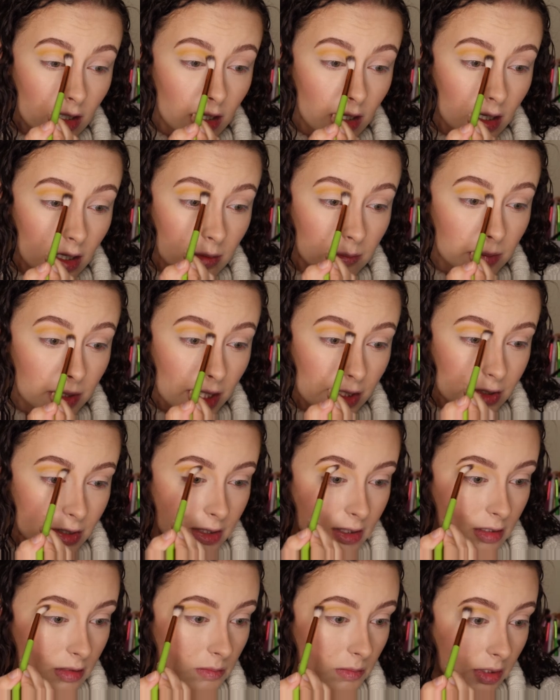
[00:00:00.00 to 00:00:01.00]
But that's
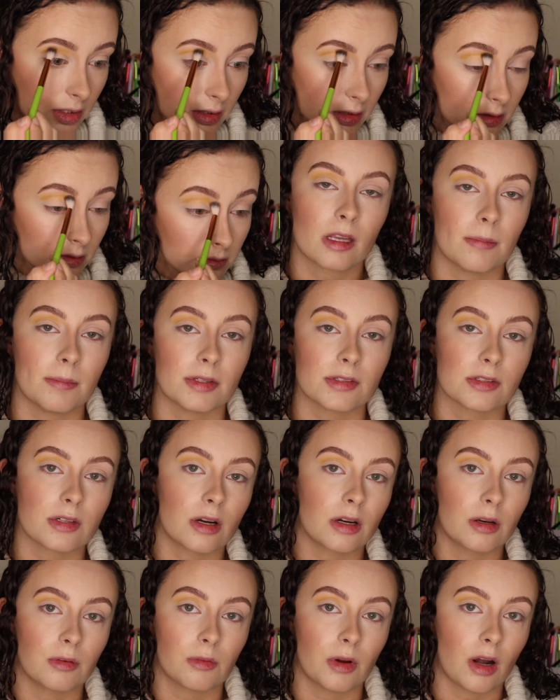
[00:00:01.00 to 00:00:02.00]
just me. I mean,
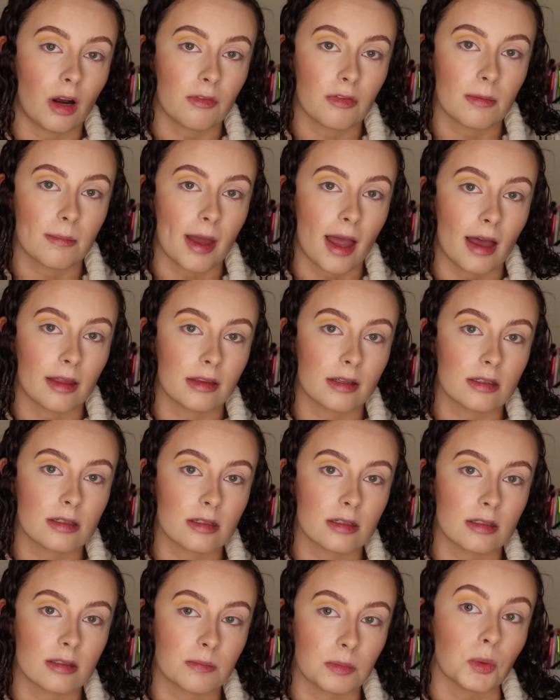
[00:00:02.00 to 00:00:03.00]
starting right off the bat, this
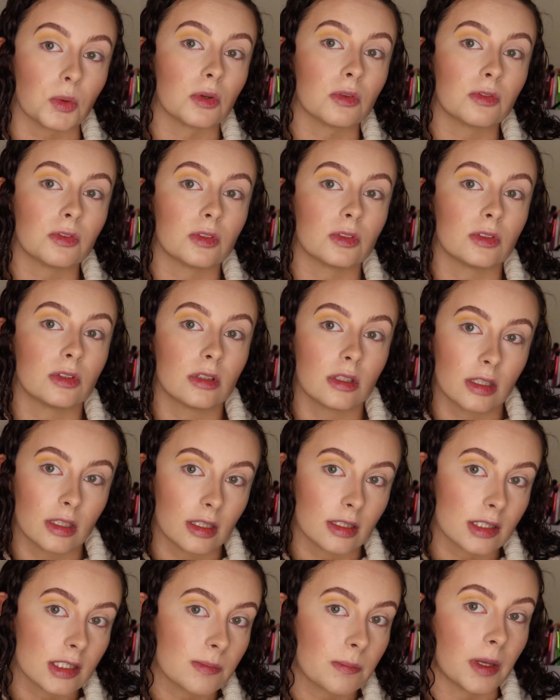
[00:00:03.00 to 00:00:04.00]
is beautiful.
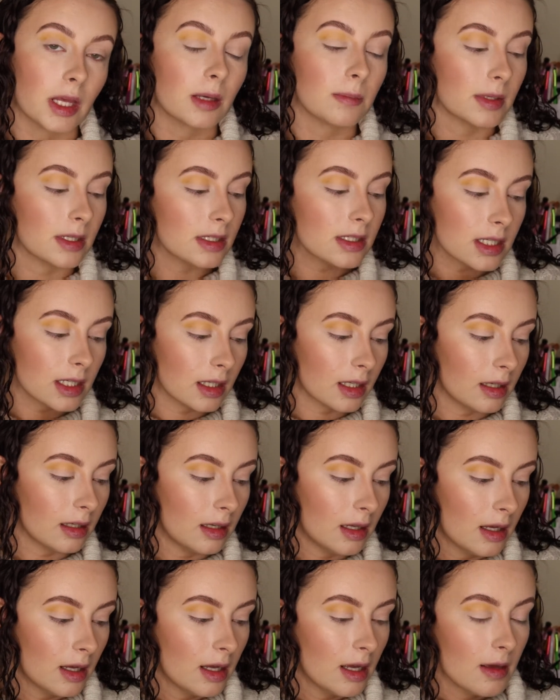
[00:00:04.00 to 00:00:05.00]
It's
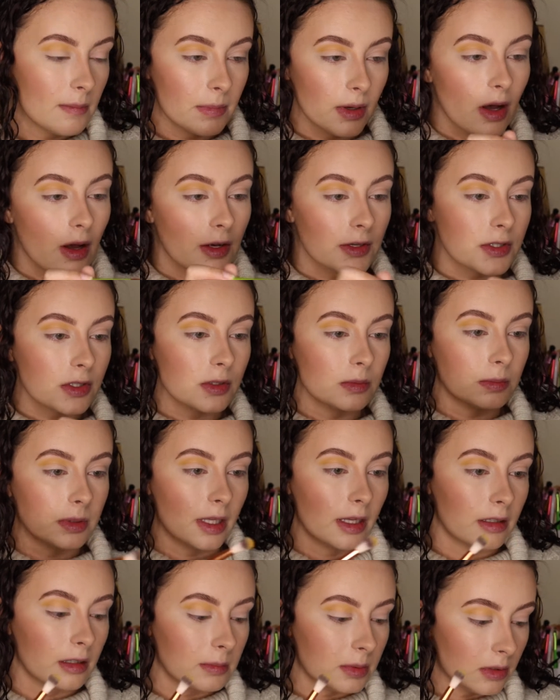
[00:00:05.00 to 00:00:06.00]
pigmented, but also
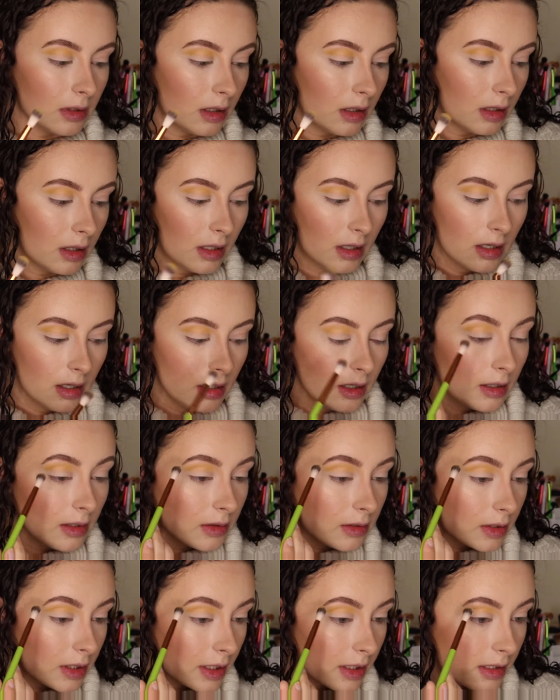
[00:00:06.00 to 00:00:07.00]
blendable.
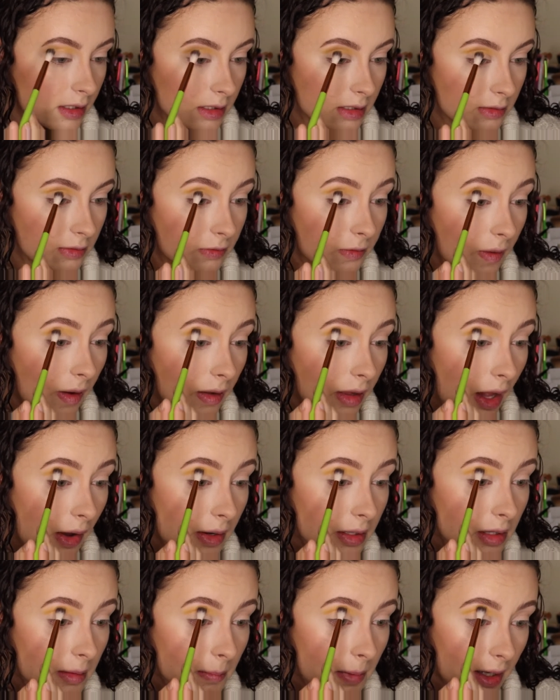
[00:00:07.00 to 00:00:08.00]
There is fallout
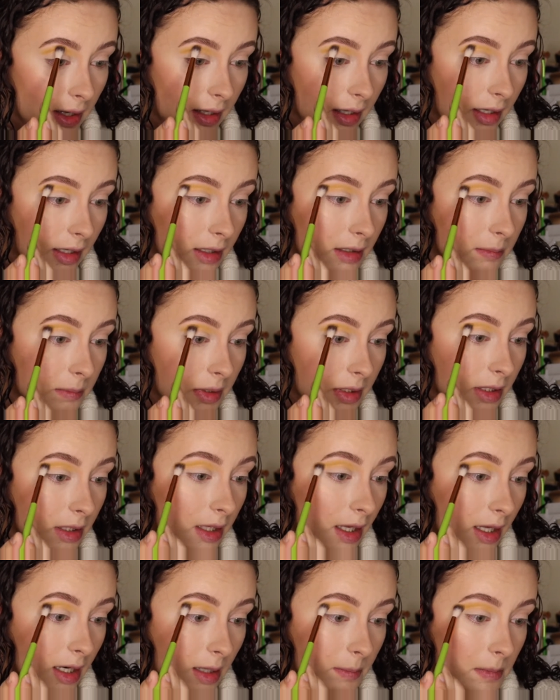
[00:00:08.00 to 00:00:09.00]
in the pan, but
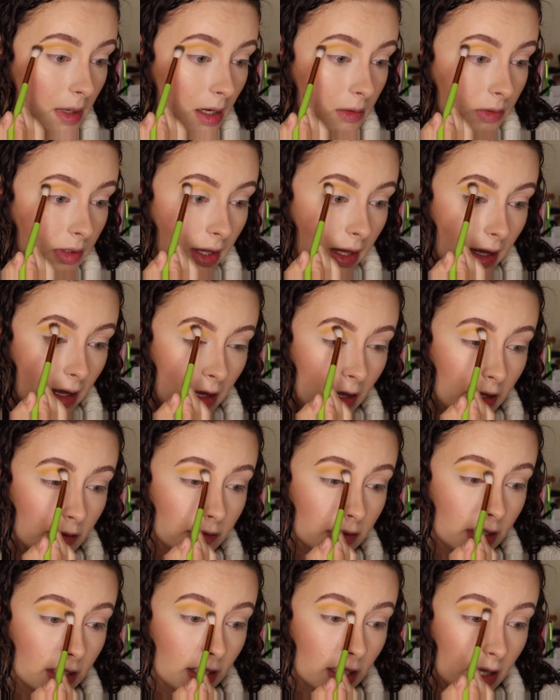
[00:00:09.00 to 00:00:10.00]
again, I'm not really
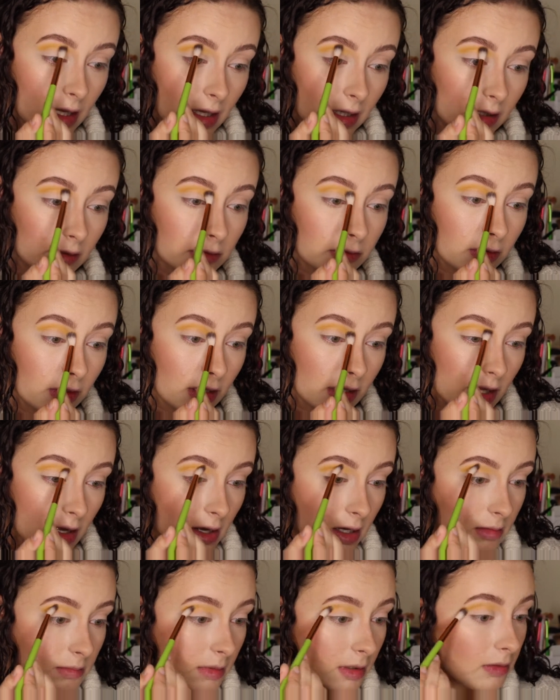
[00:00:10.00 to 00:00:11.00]
having any
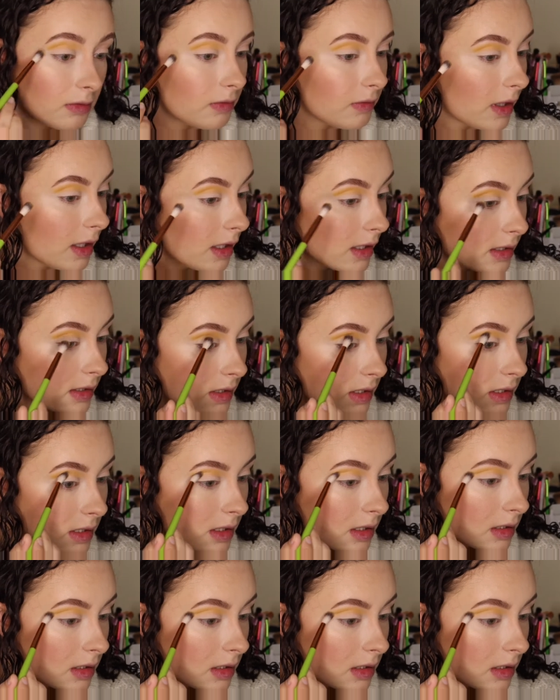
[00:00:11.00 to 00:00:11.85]
fallout on my face.